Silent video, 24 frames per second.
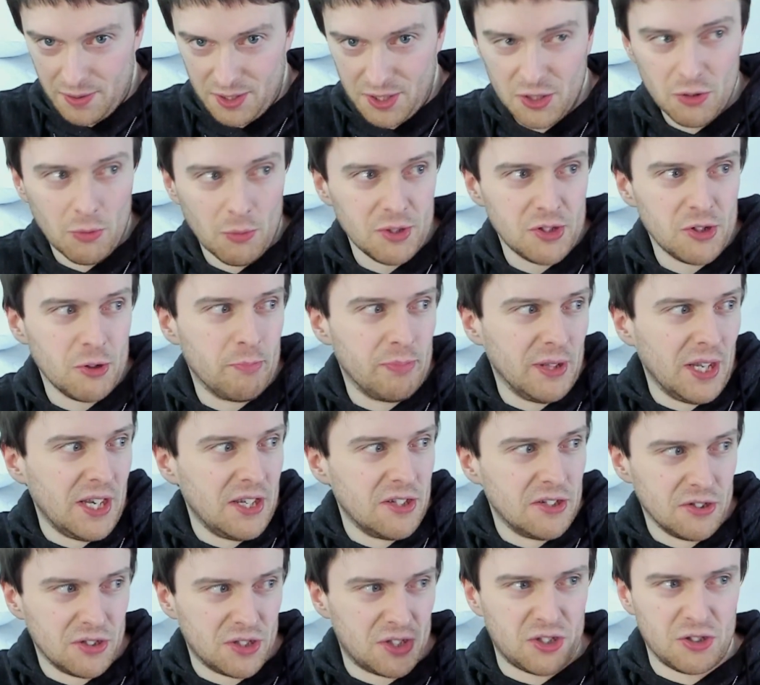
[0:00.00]
You know, when you're playing
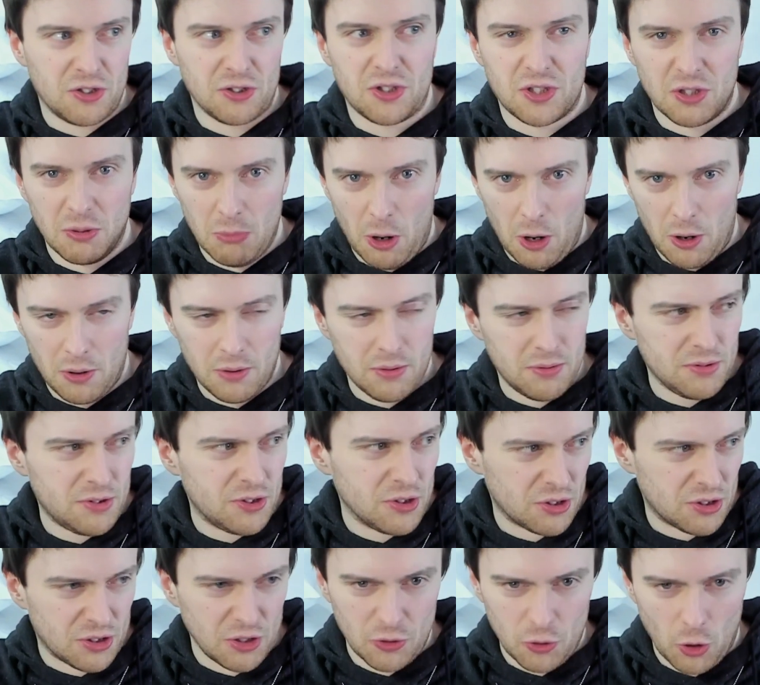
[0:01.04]
as just a,
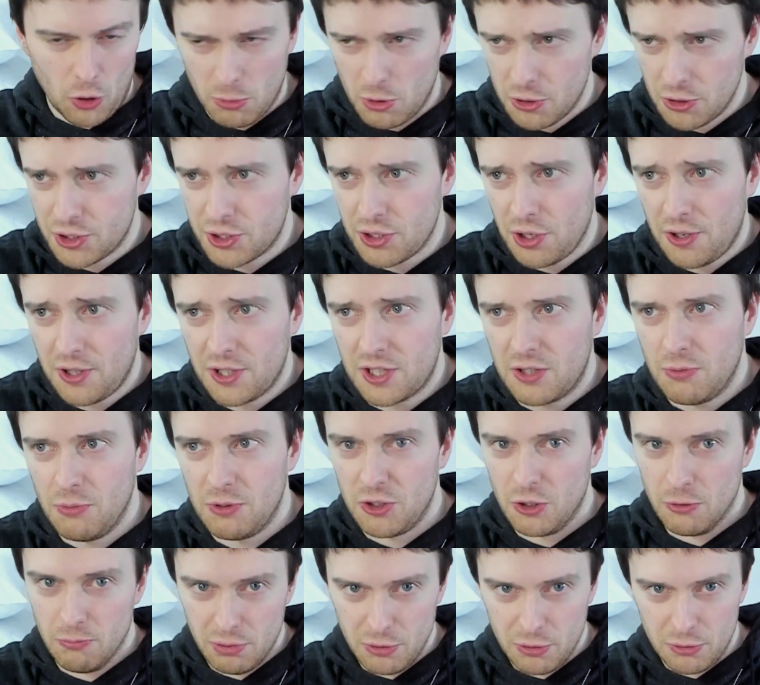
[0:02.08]
just a normal Sonic, when
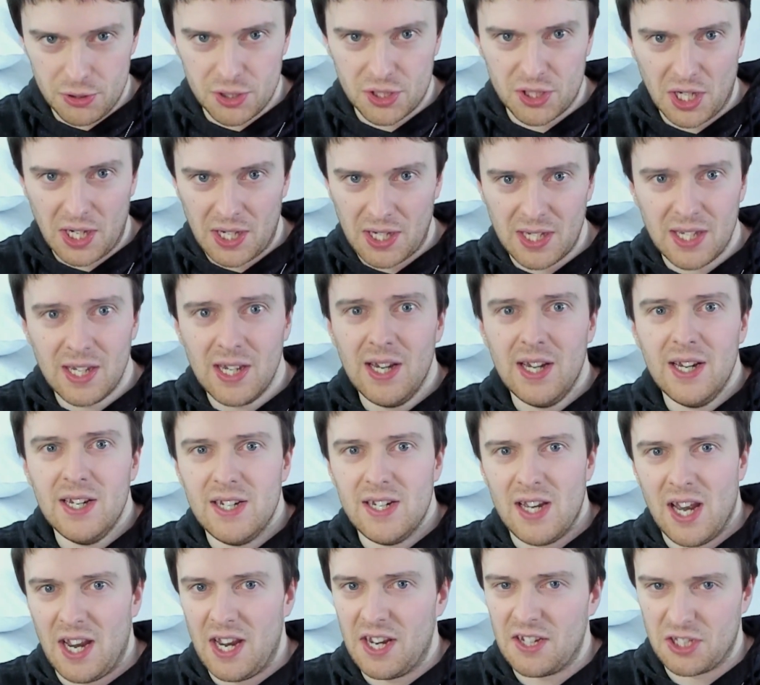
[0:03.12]
you're boosting,
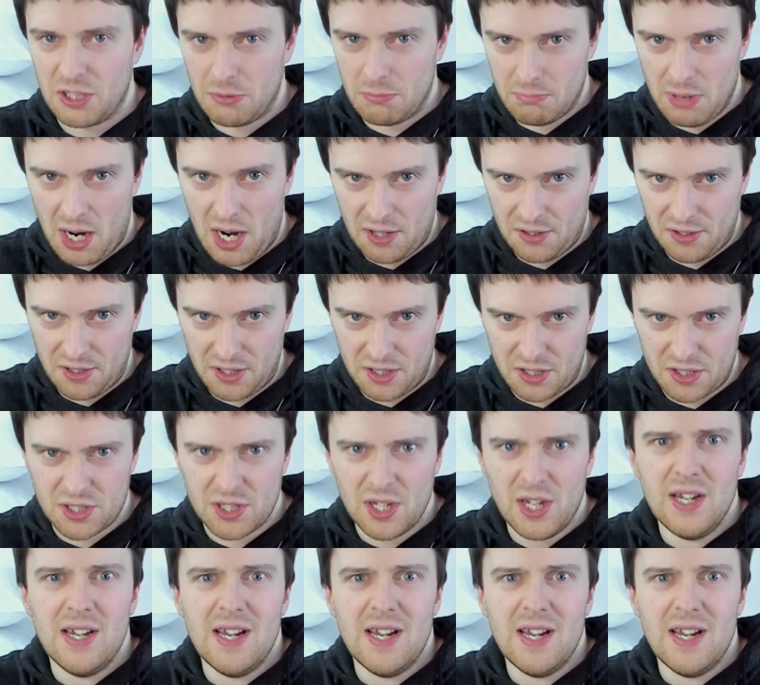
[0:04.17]
hitting badniks.